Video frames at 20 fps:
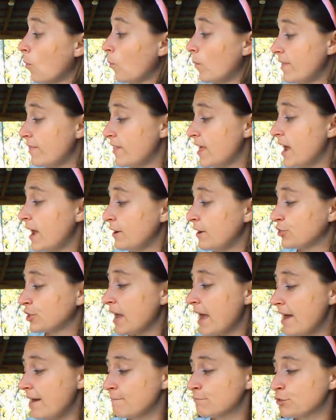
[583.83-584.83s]
when they
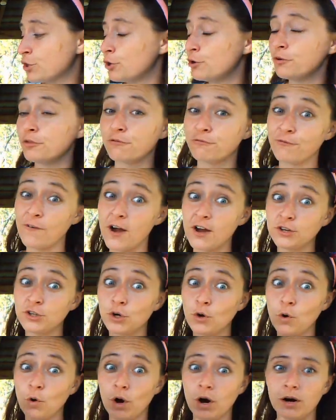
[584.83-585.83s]
came through the
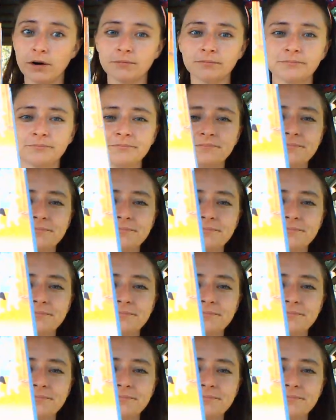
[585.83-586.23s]
front door.